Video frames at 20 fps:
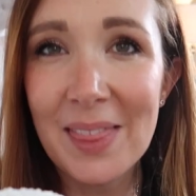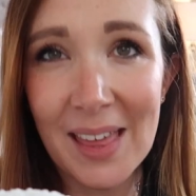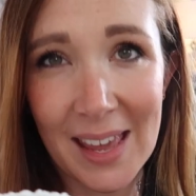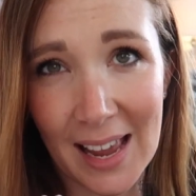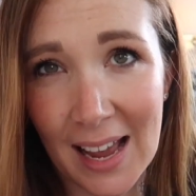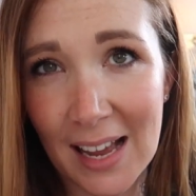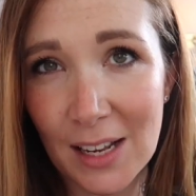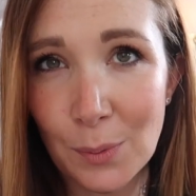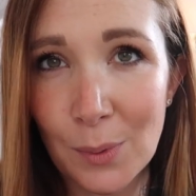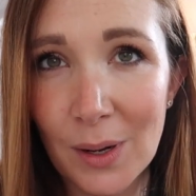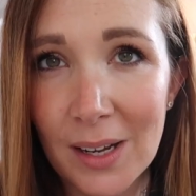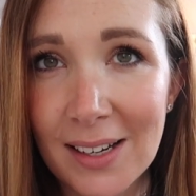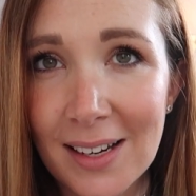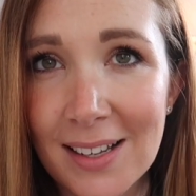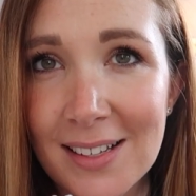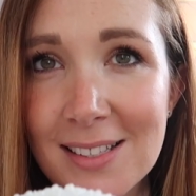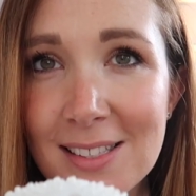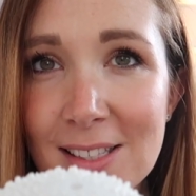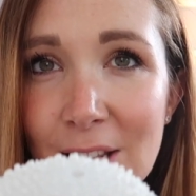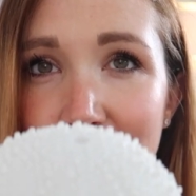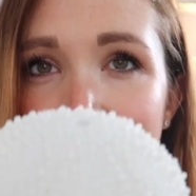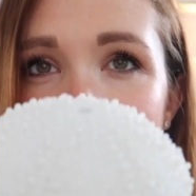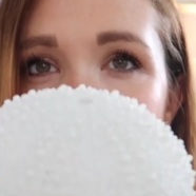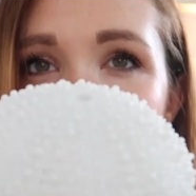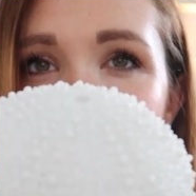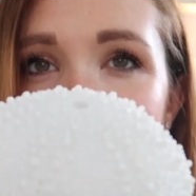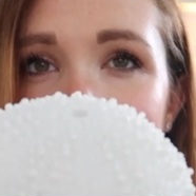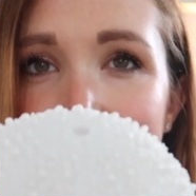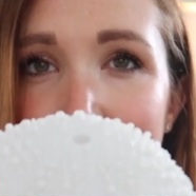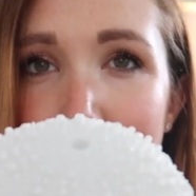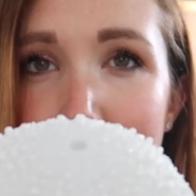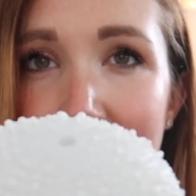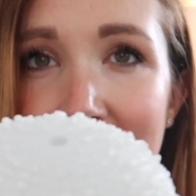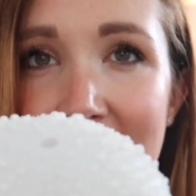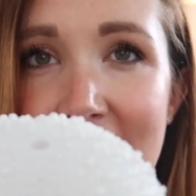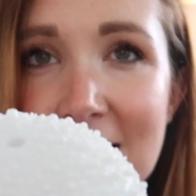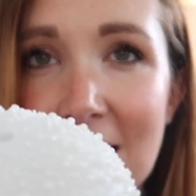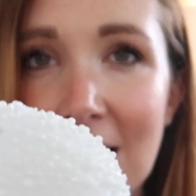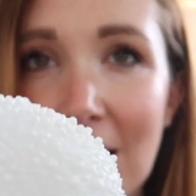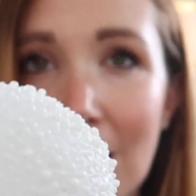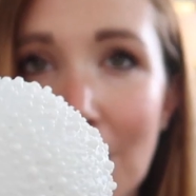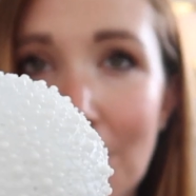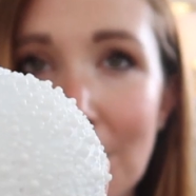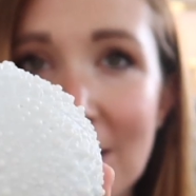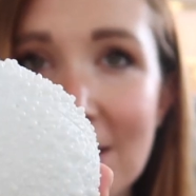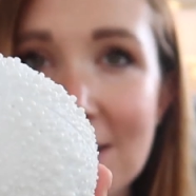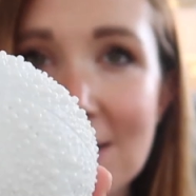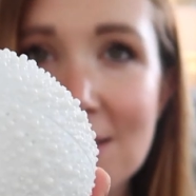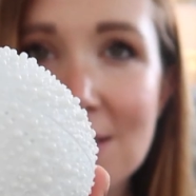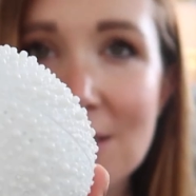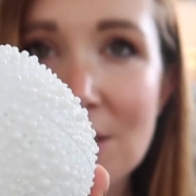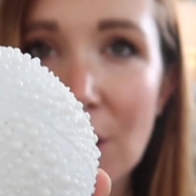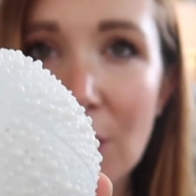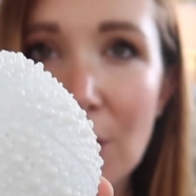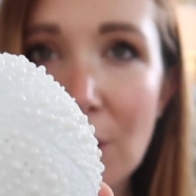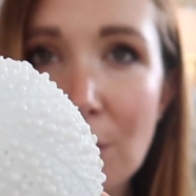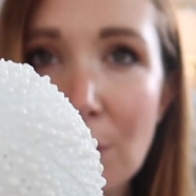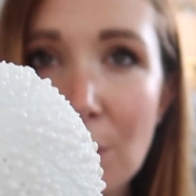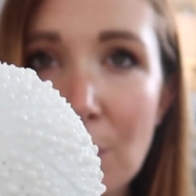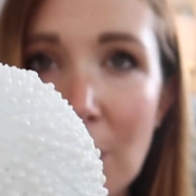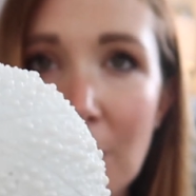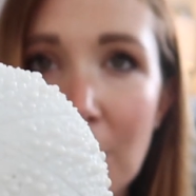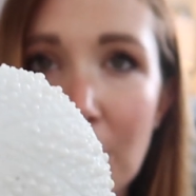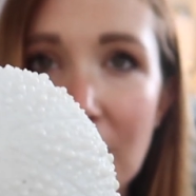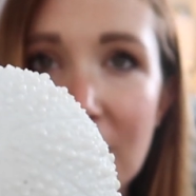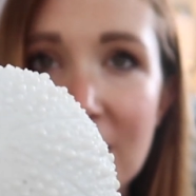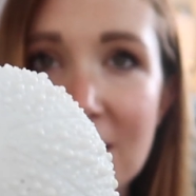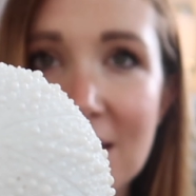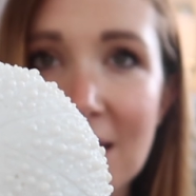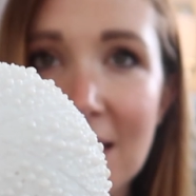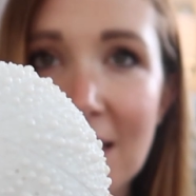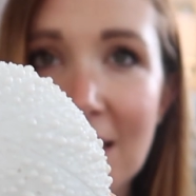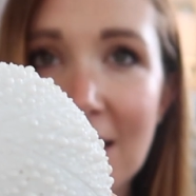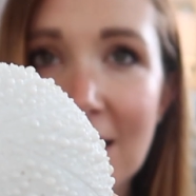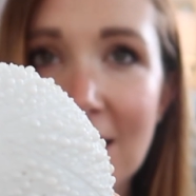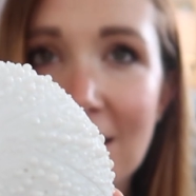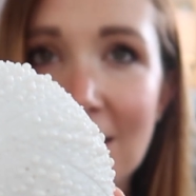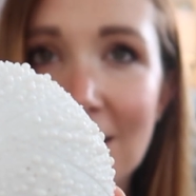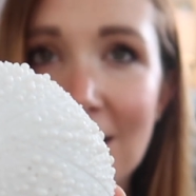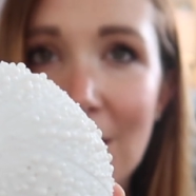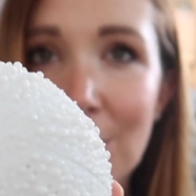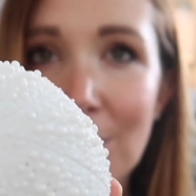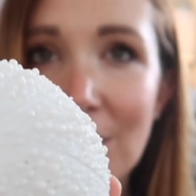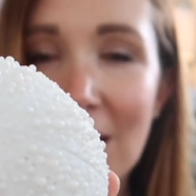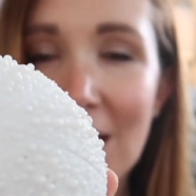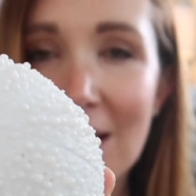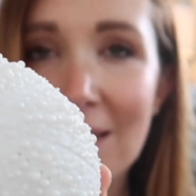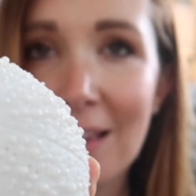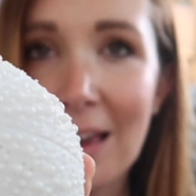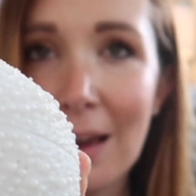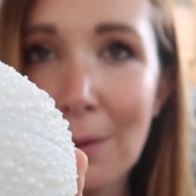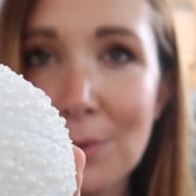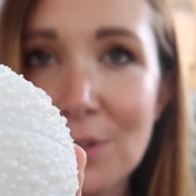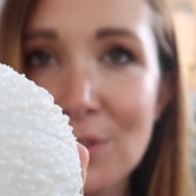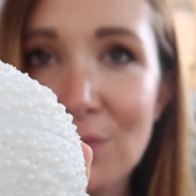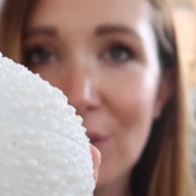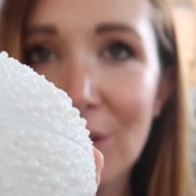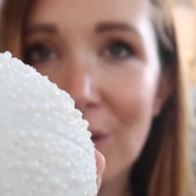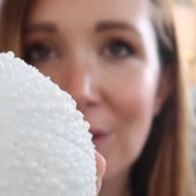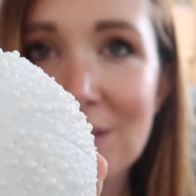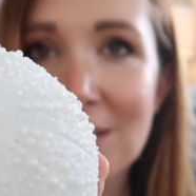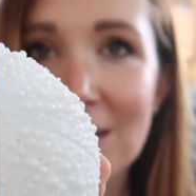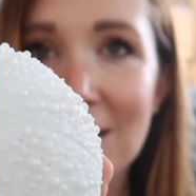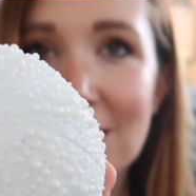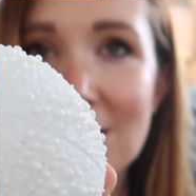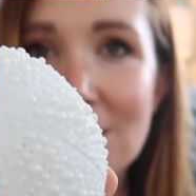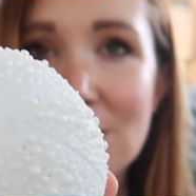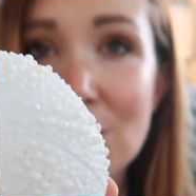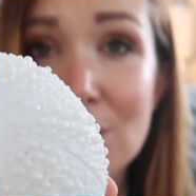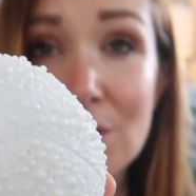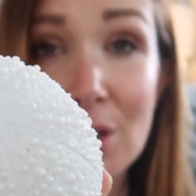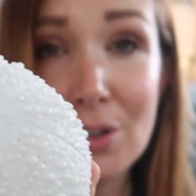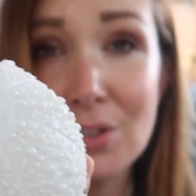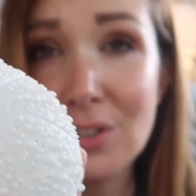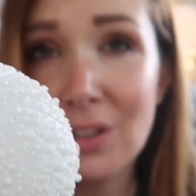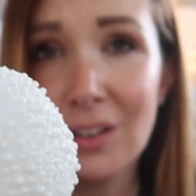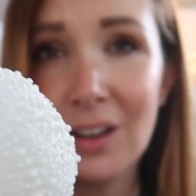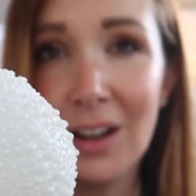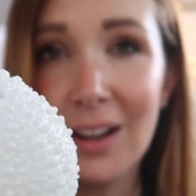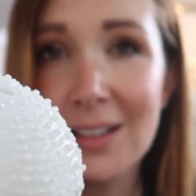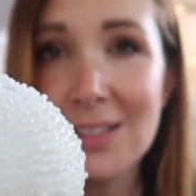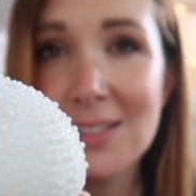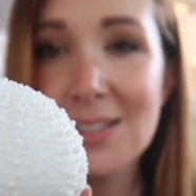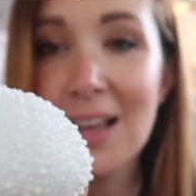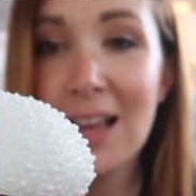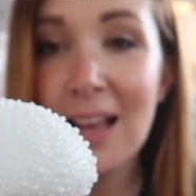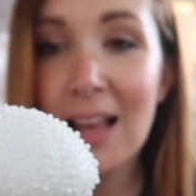they had one, so I picked it up. It's so pretty. There we go, the camera's focusing. So nice.